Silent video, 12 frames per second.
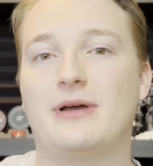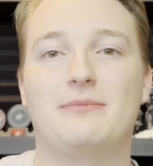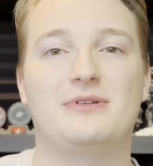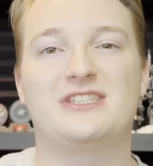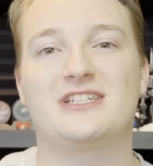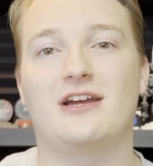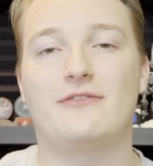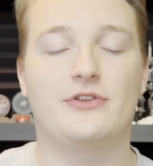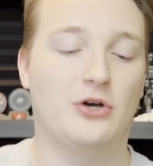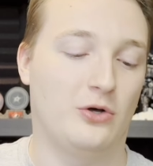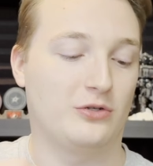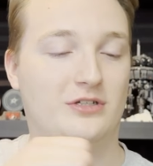might be scared of
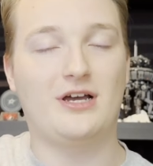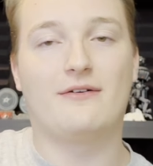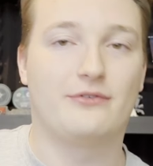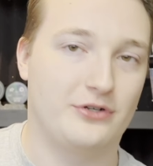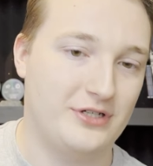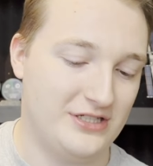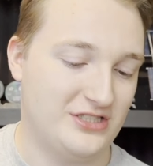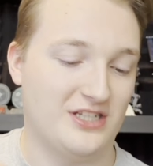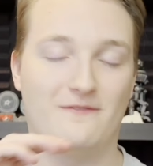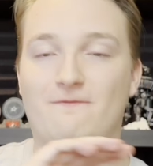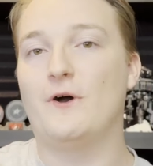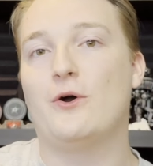the whole governance
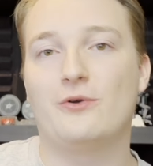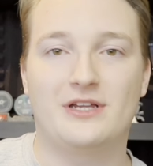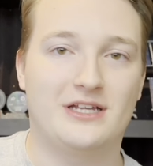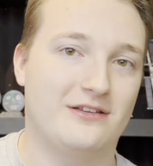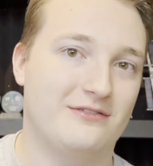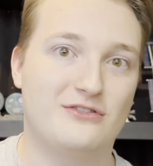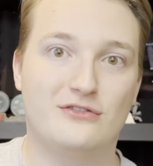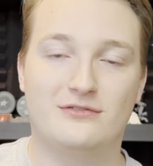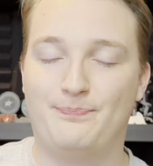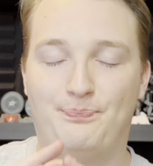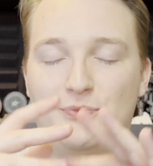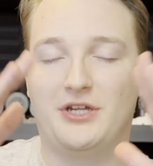and voting,
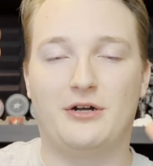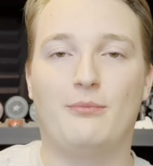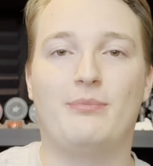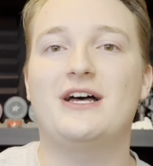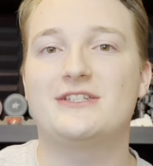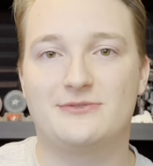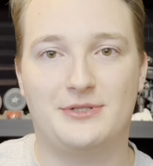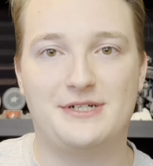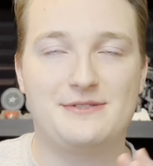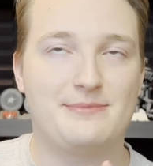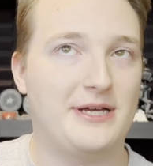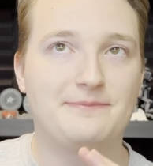
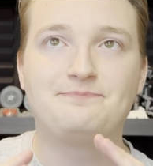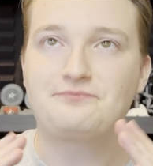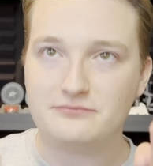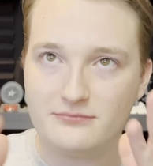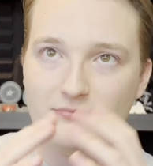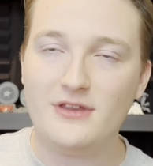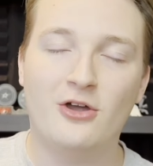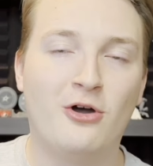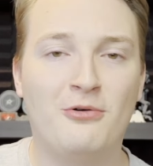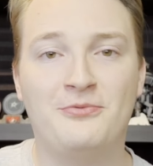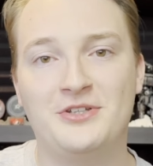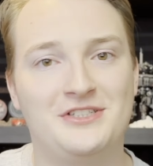buzzwords, but
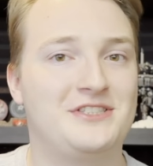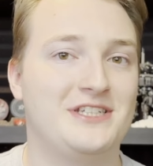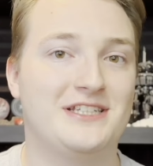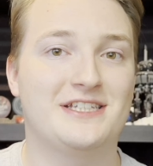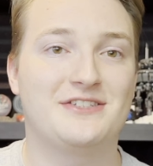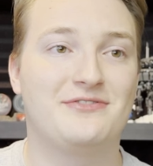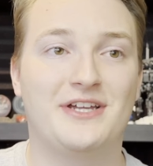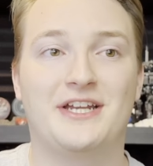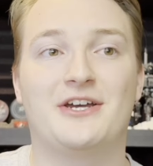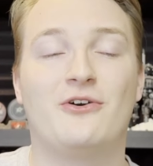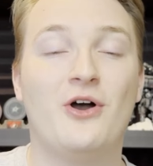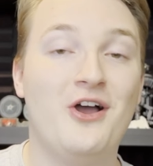hopefully you see in this
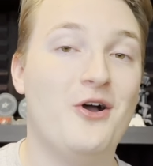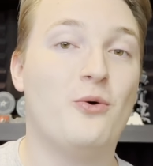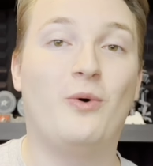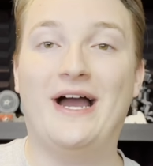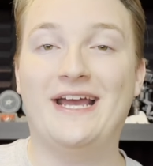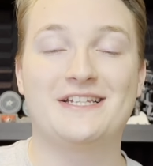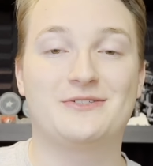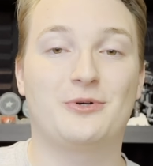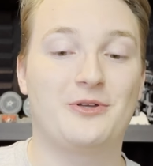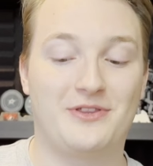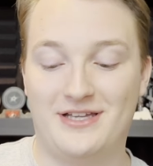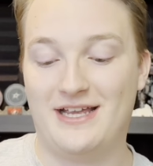video why it's
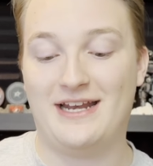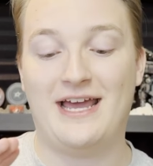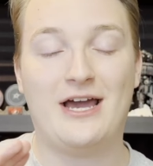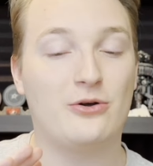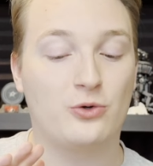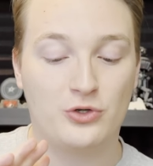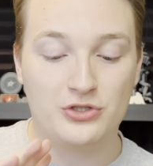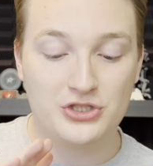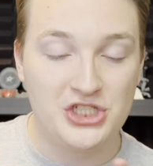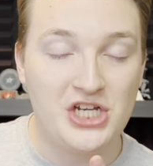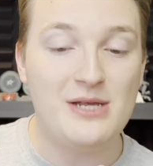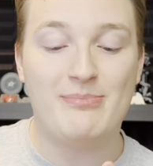worth it and how
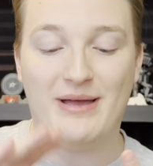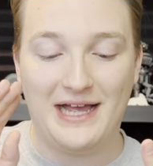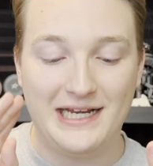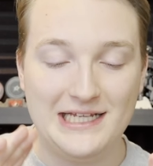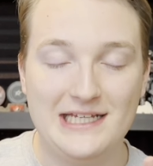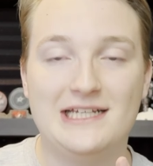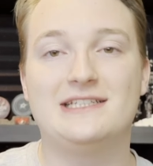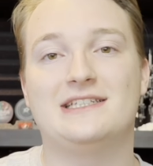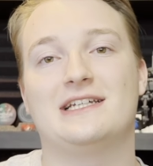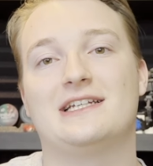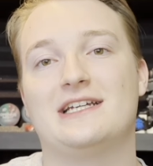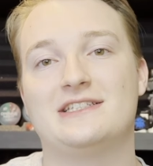cheap and
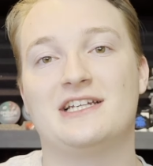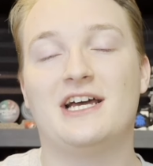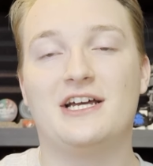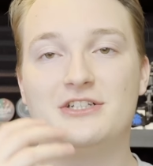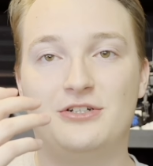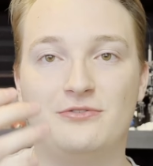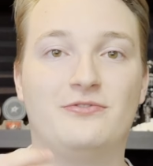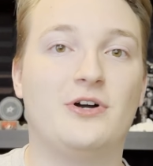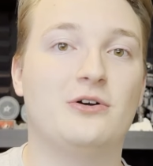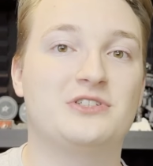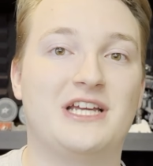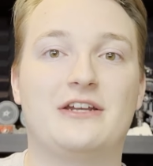easy it is to
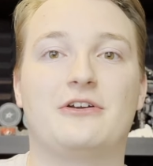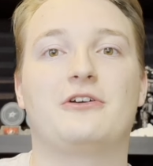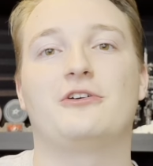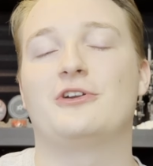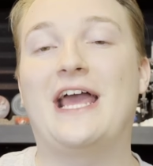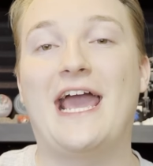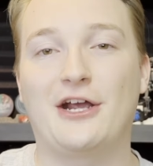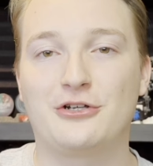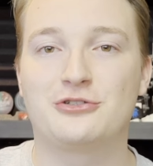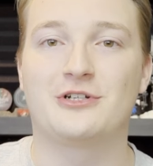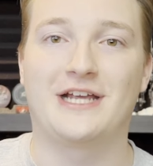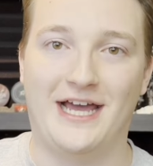vote and earn
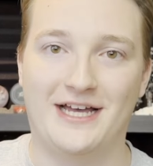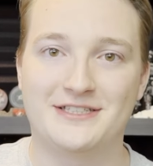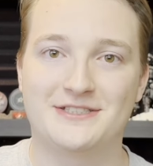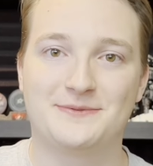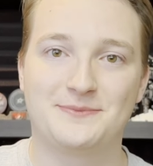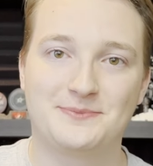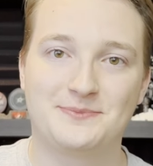extra gas.